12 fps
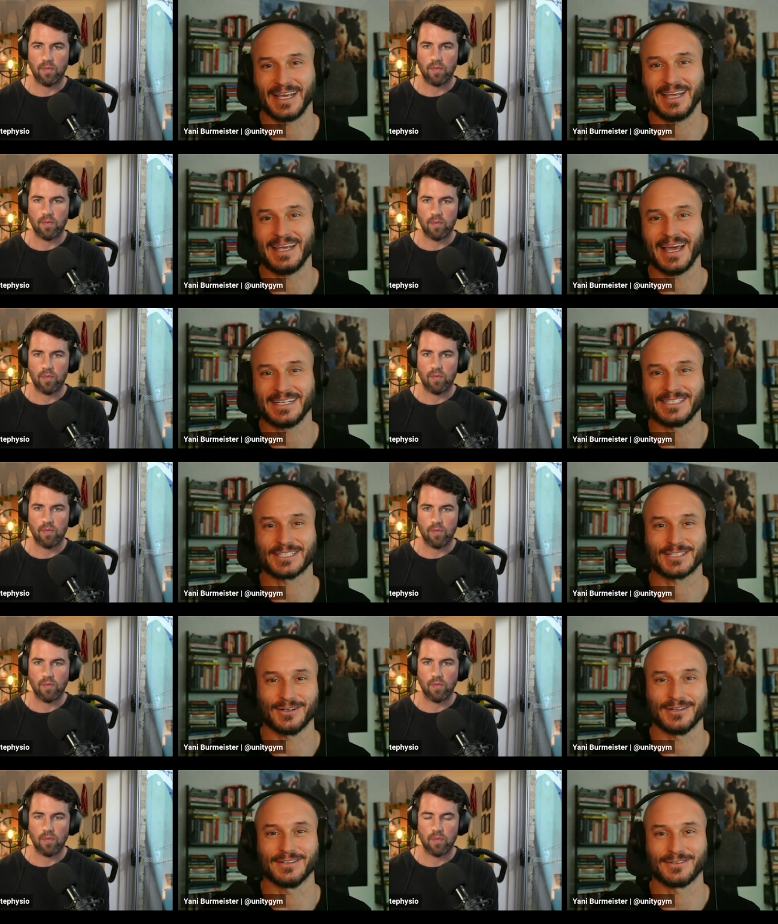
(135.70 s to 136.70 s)
Speaker 1: he had
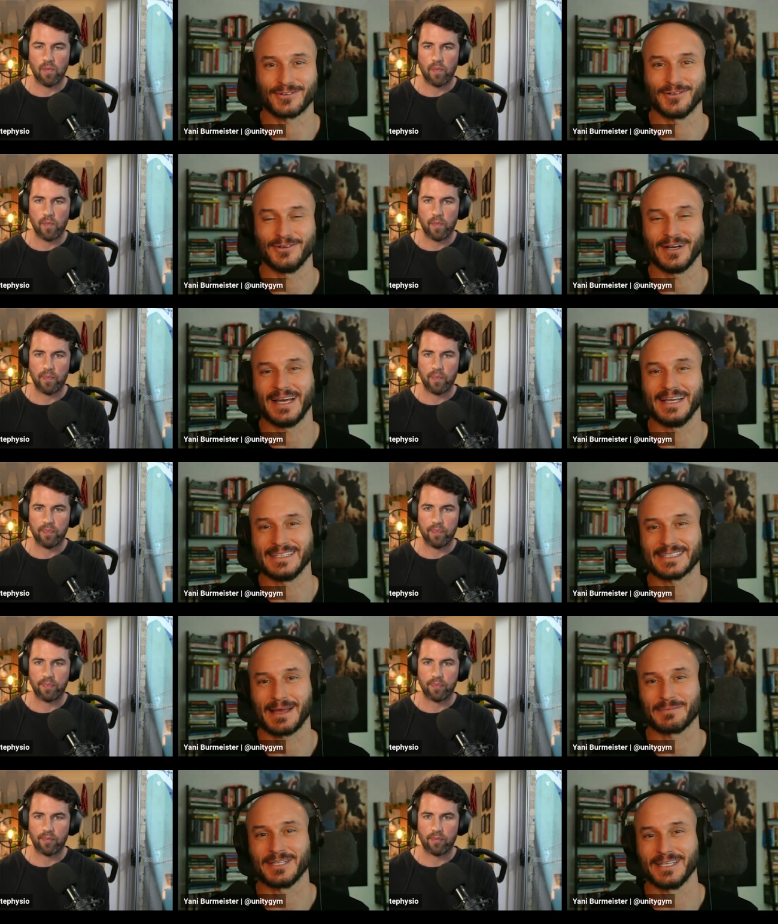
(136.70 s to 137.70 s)
just gotten through a
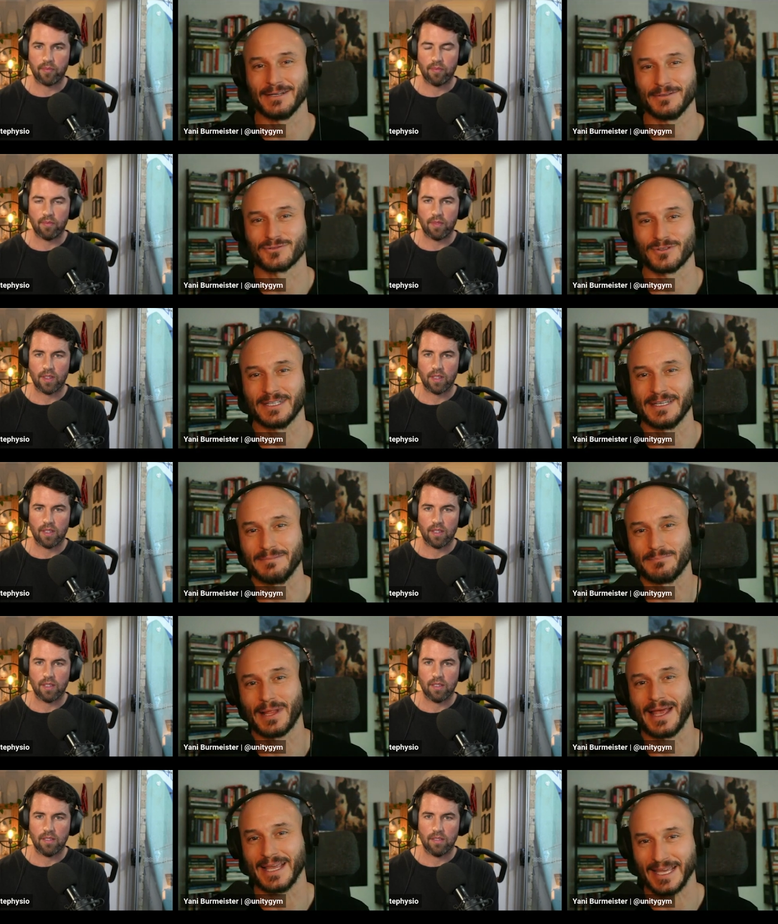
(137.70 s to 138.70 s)
slap tear that was really
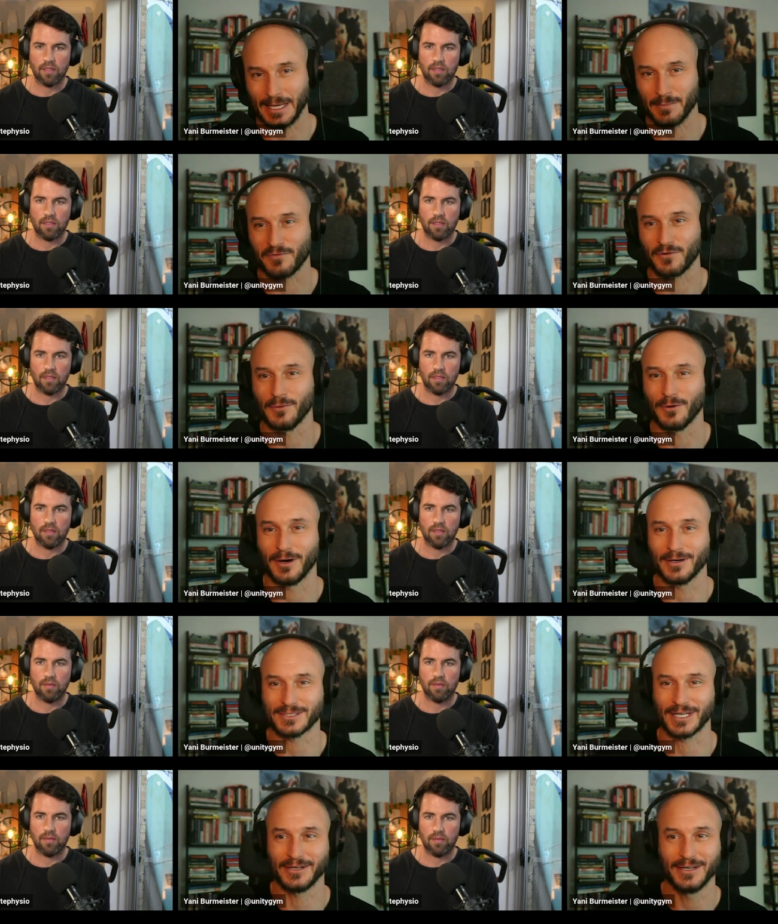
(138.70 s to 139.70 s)
plaguing him for a
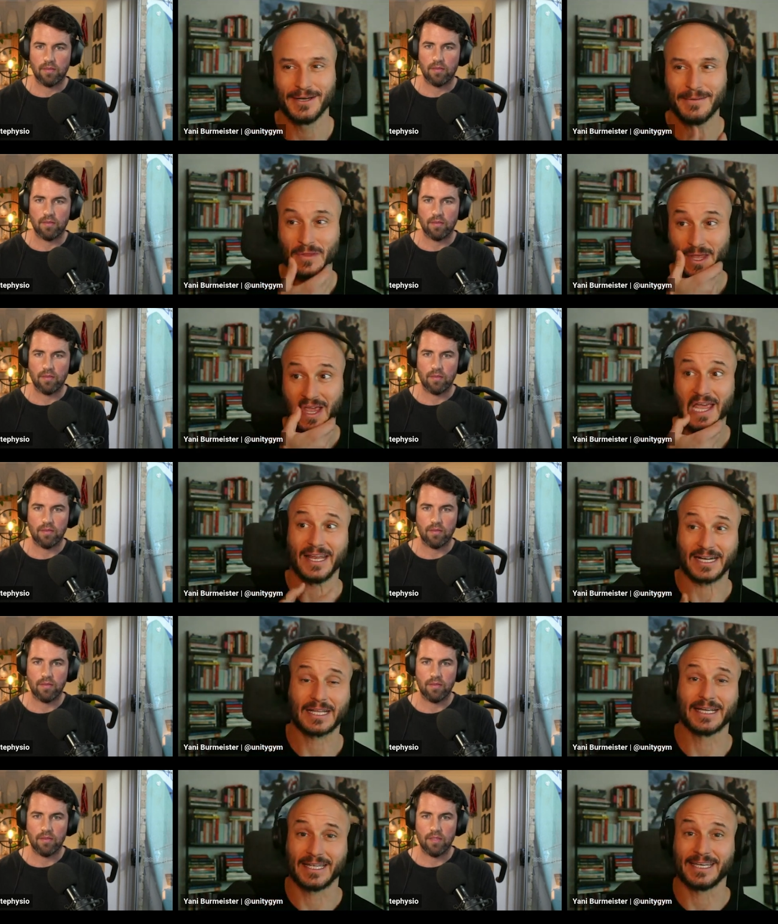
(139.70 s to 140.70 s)
while. So it
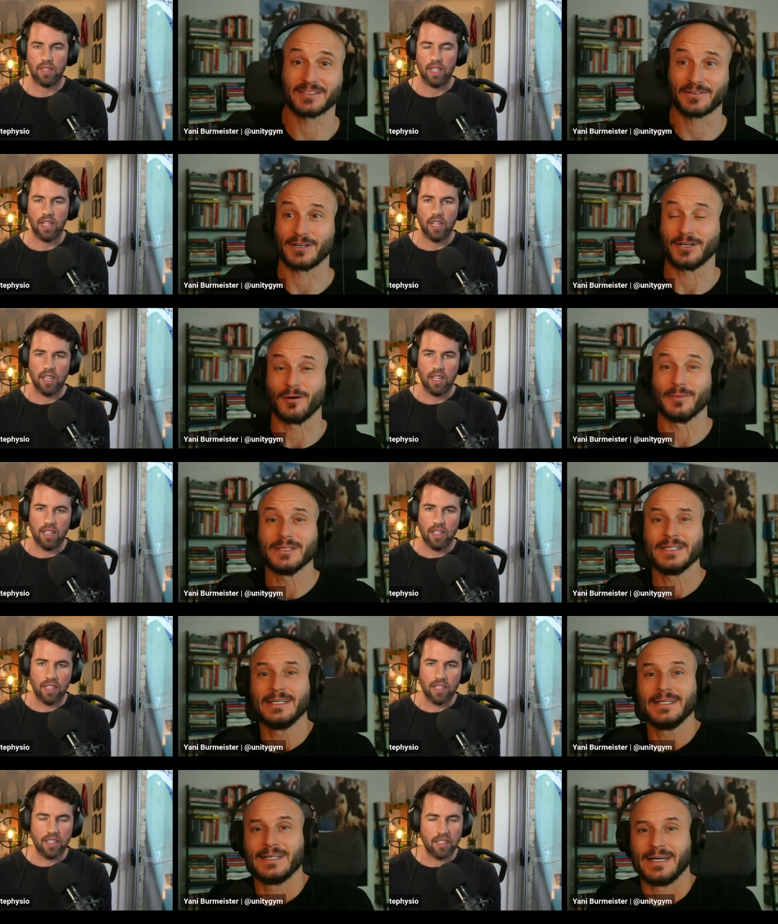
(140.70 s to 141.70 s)
clearly is very common.
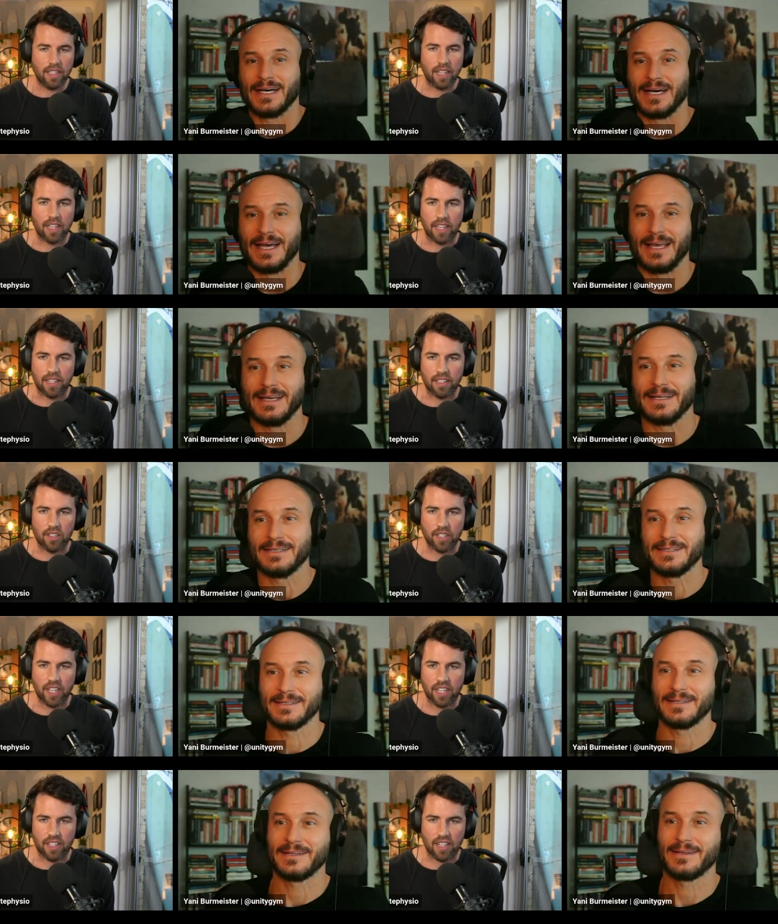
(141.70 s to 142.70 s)
Speaker 2: Yeah, and looking
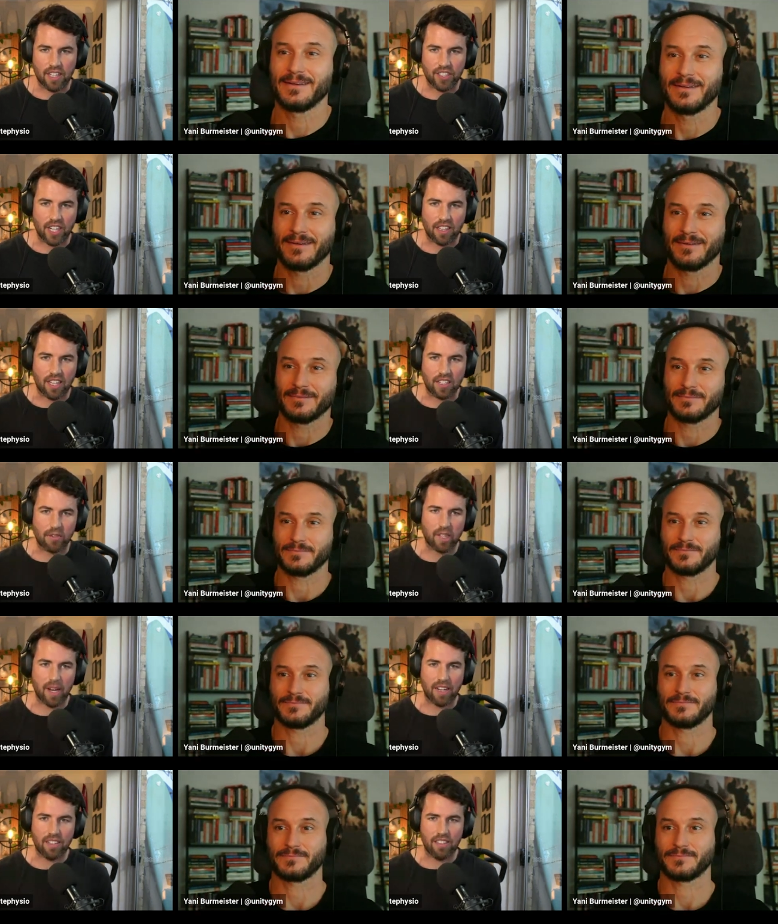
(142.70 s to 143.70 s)
at our chat last week
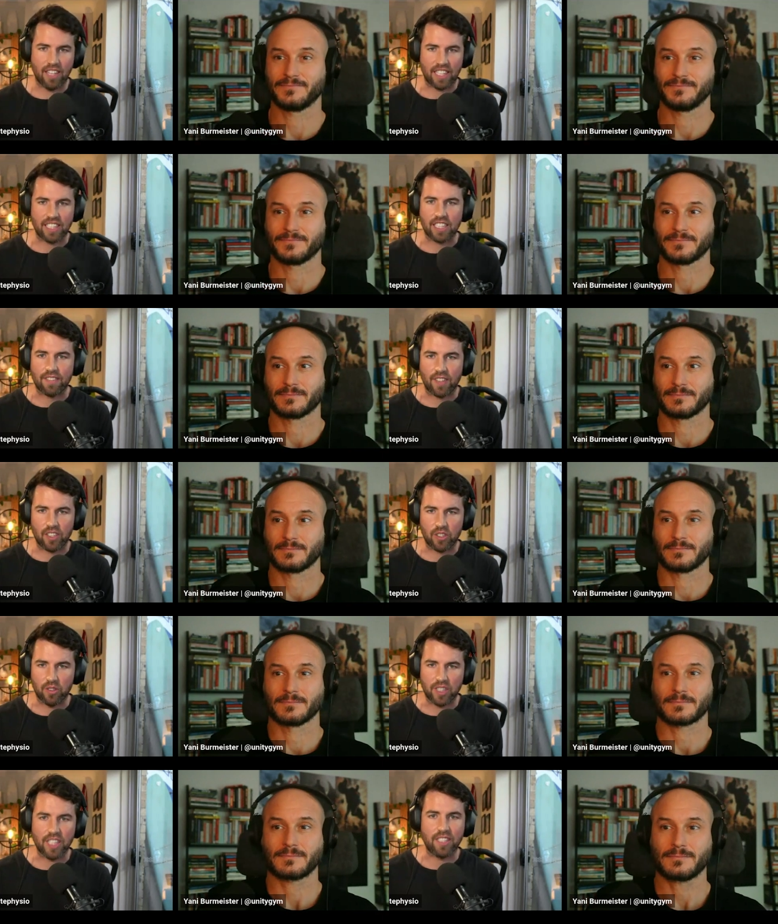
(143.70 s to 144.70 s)
about like dysfunctional
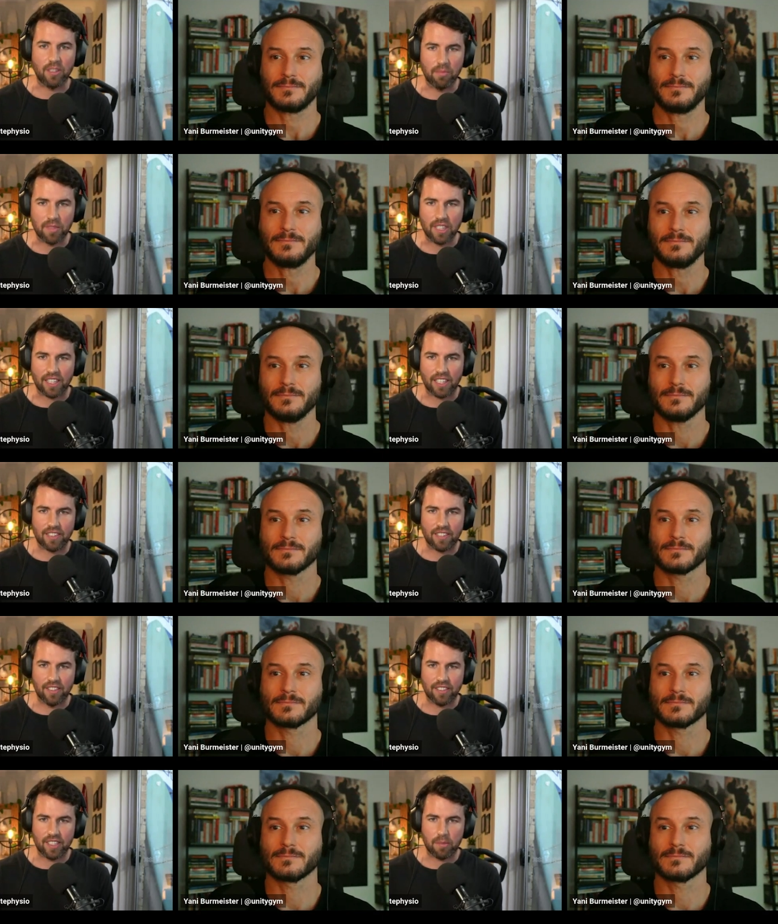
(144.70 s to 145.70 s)
systems, like it's
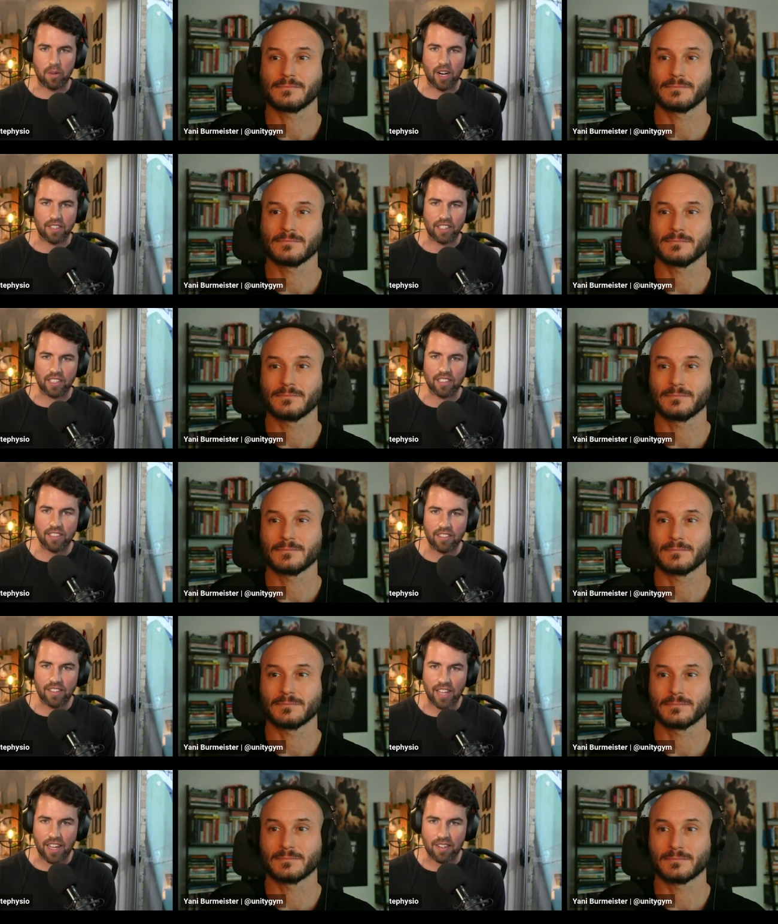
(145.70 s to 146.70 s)
not surprising
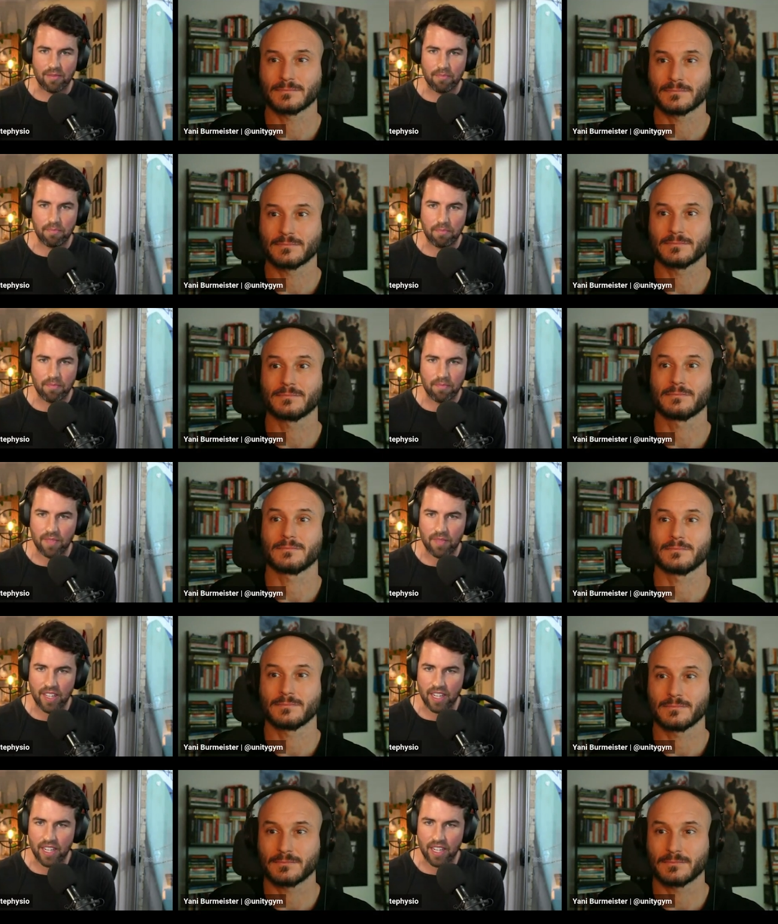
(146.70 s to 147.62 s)
that it is